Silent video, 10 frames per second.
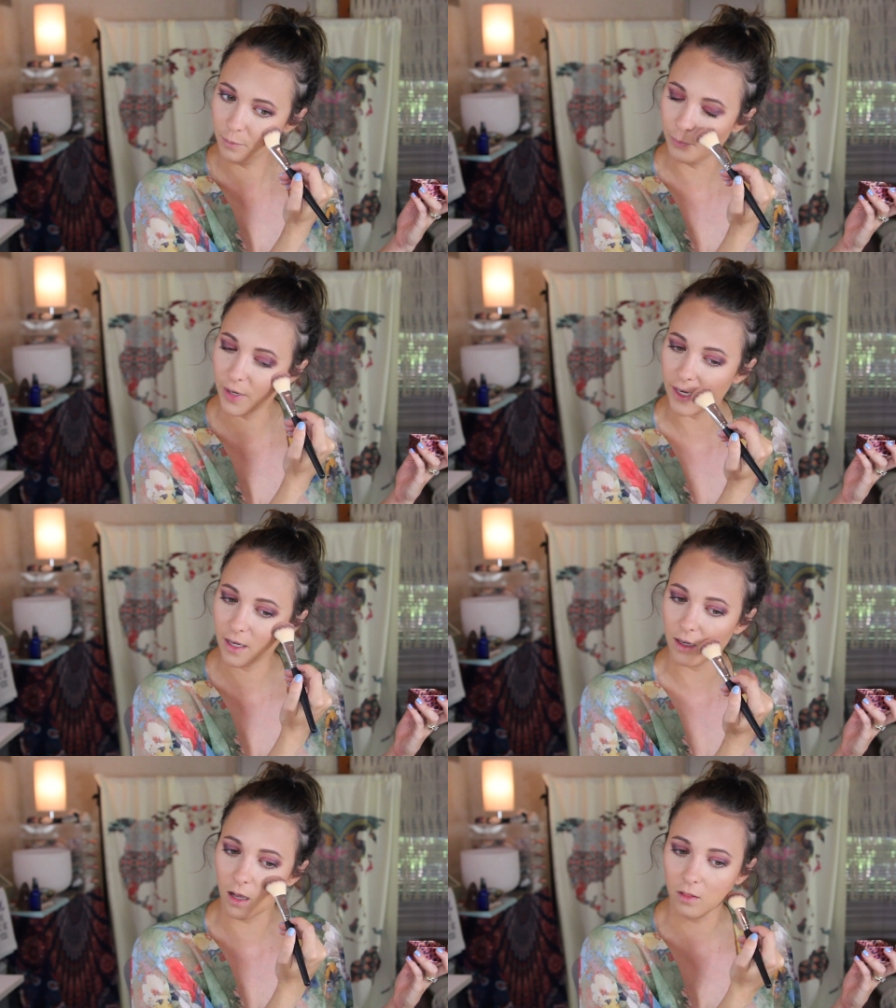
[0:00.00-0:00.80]

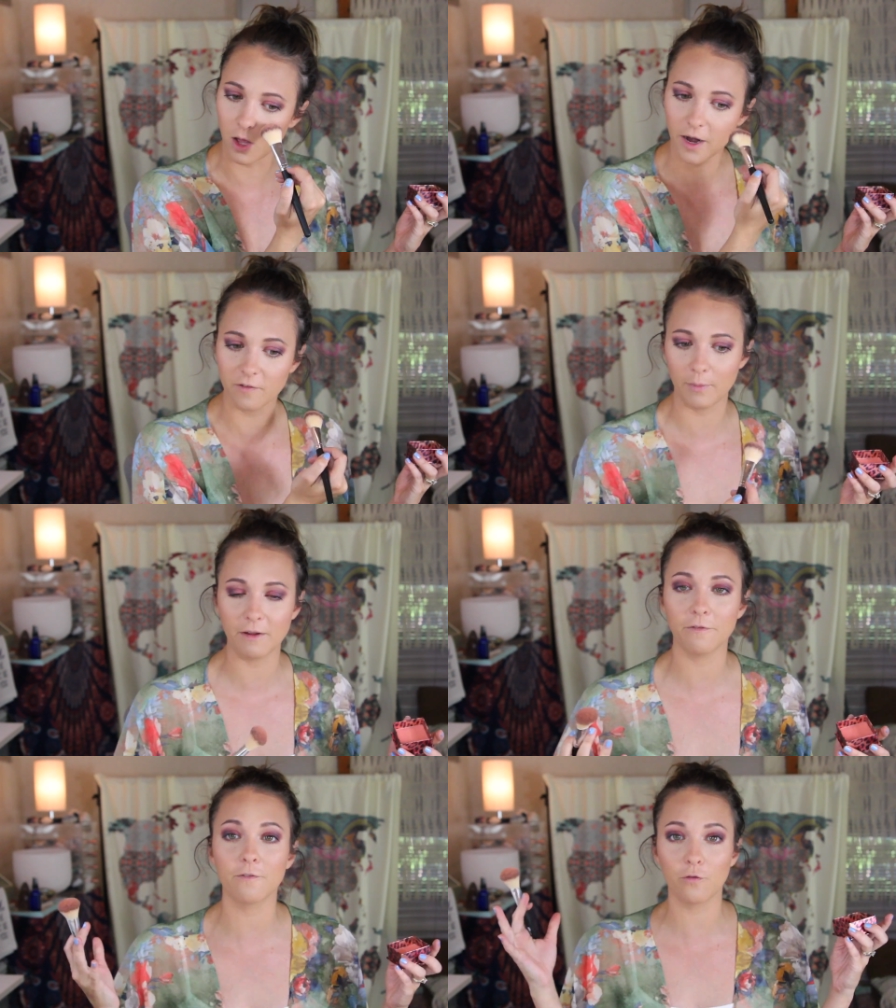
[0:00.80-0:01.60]
but a lot of
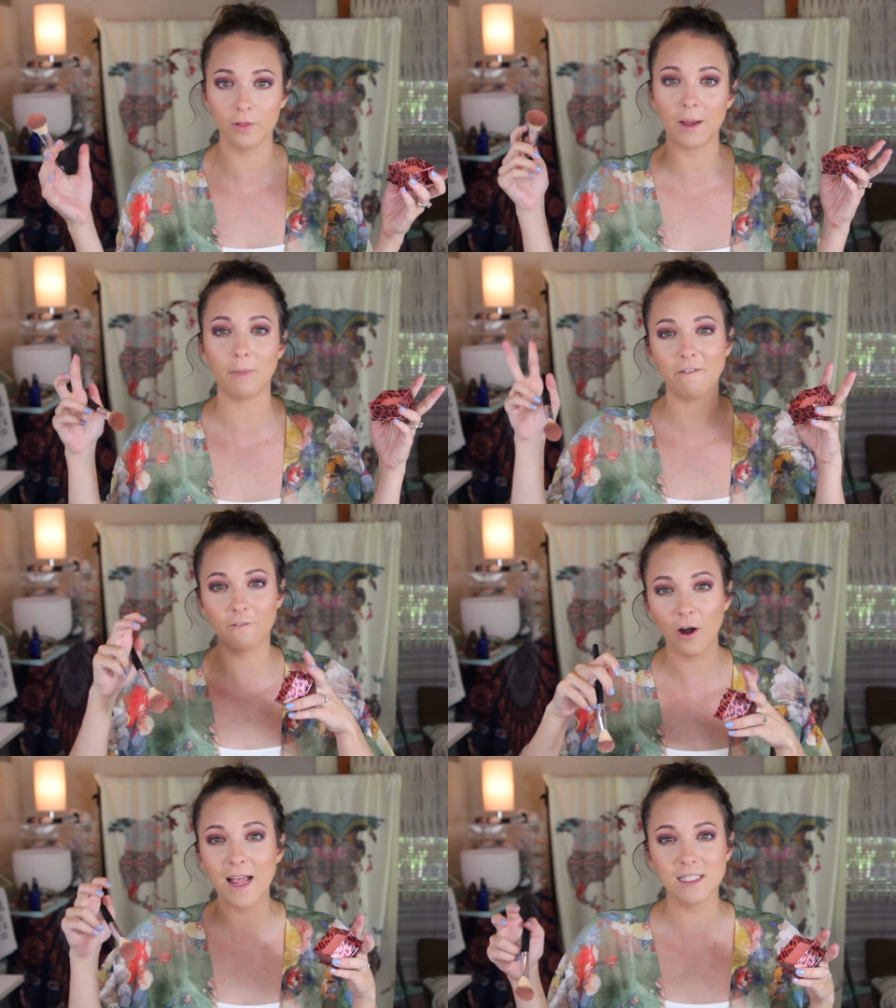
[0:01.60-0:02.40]
my, like my
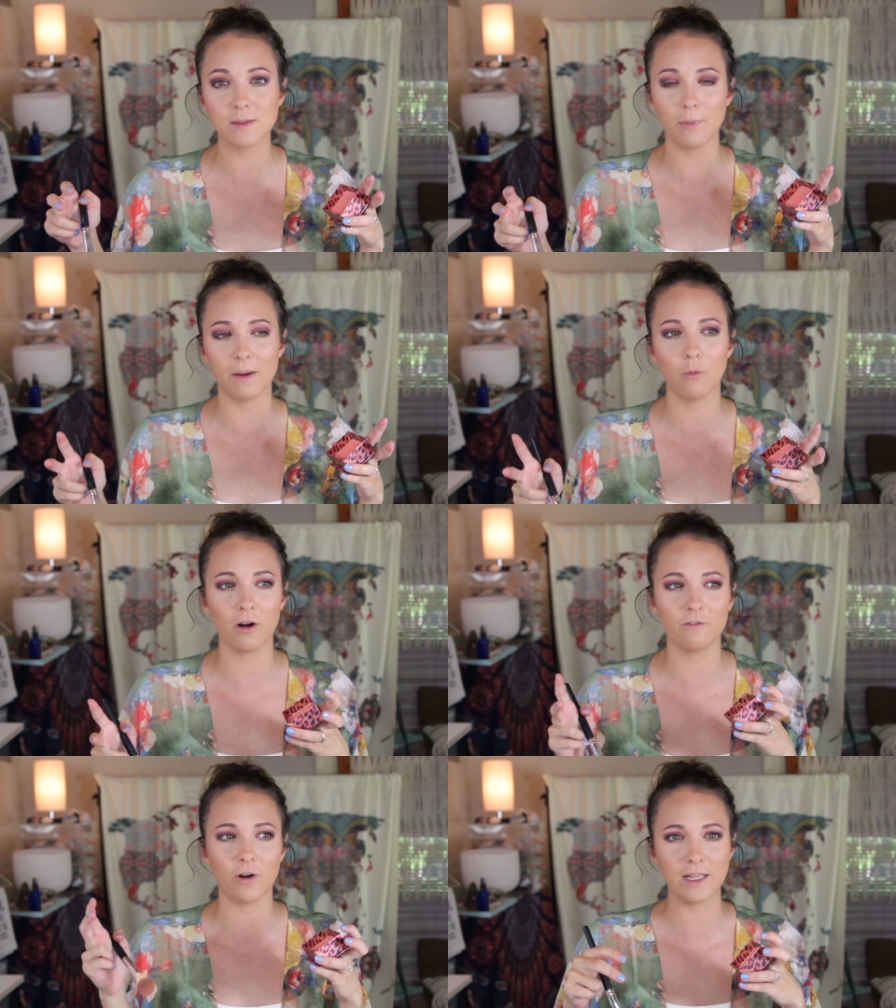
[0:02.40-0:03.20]
friends, my
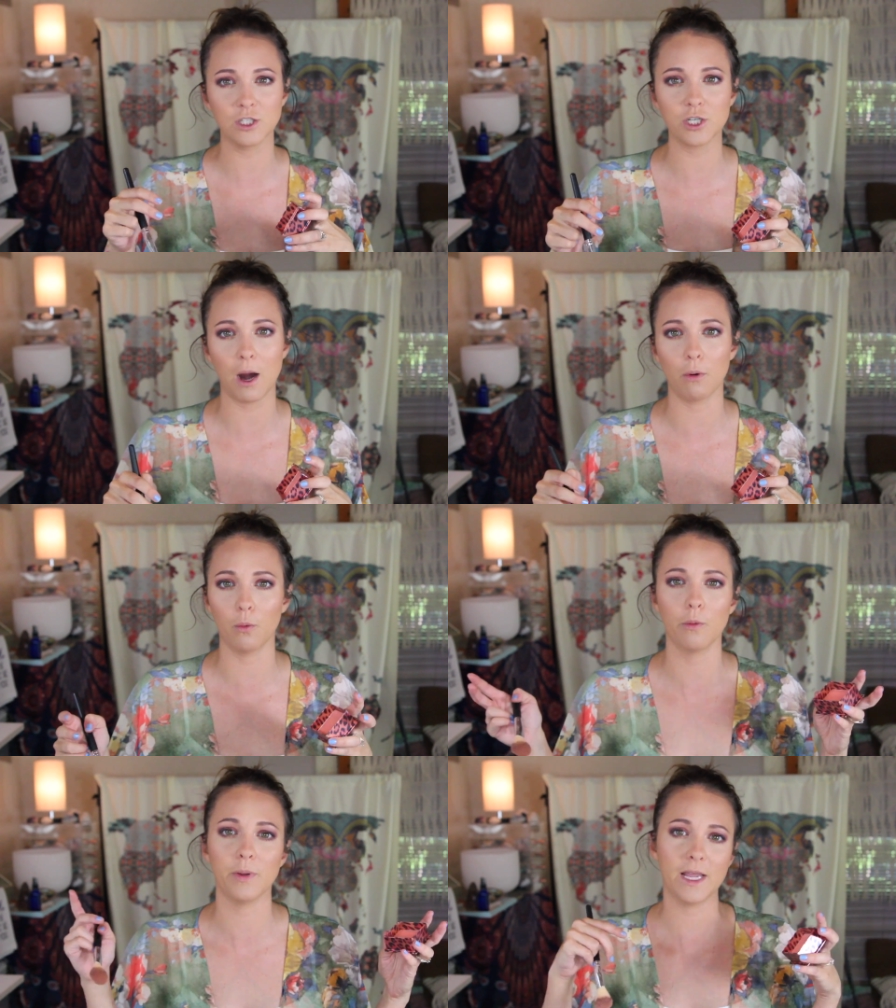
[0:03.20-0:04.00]
more friends
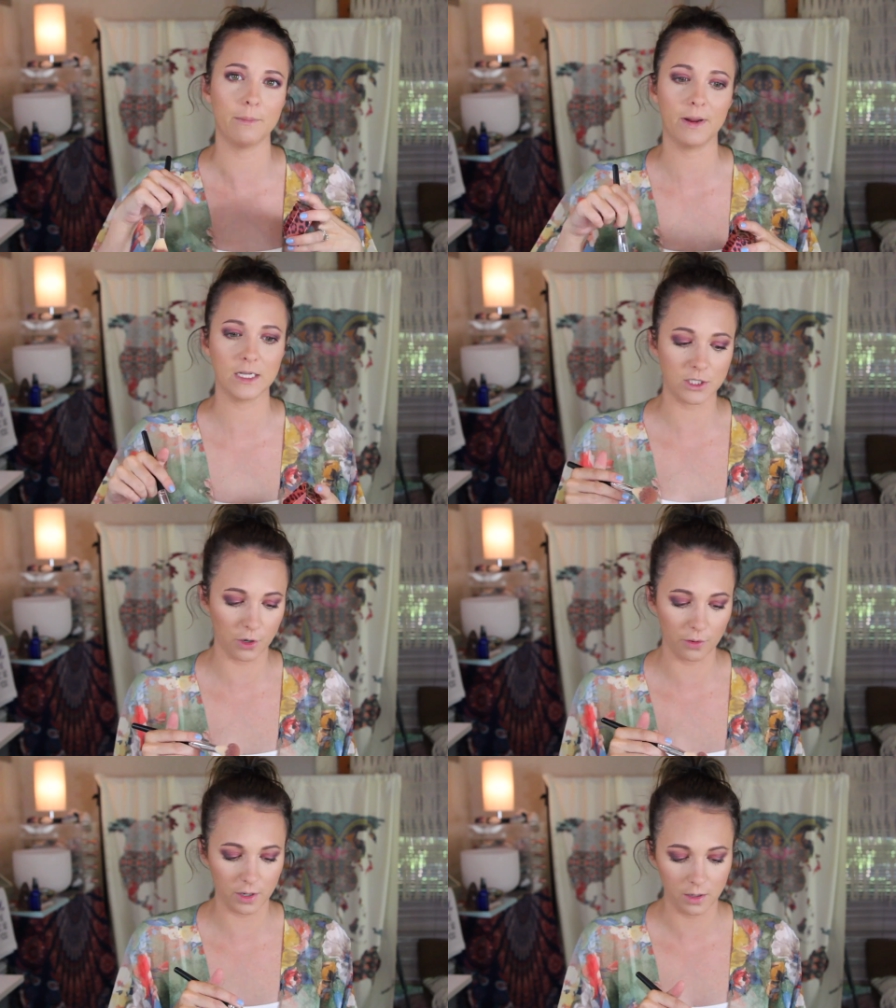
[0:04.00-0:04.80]
shower will be in
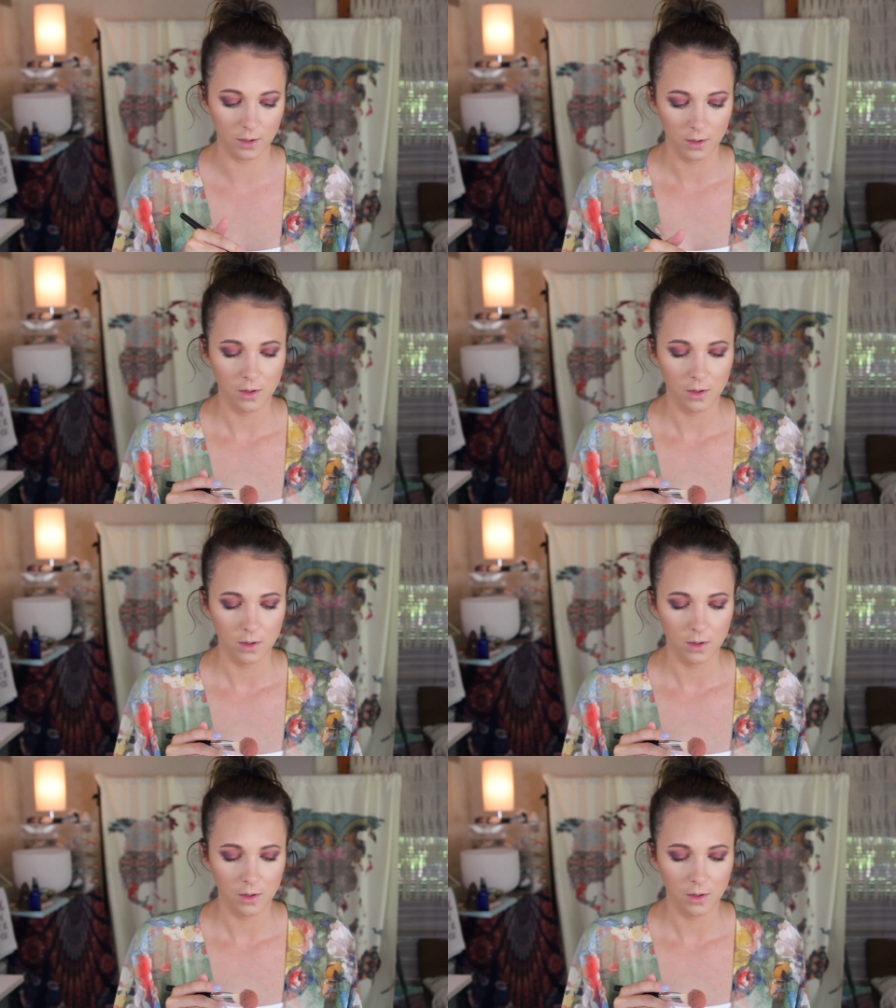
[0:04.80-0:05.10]
Minnesota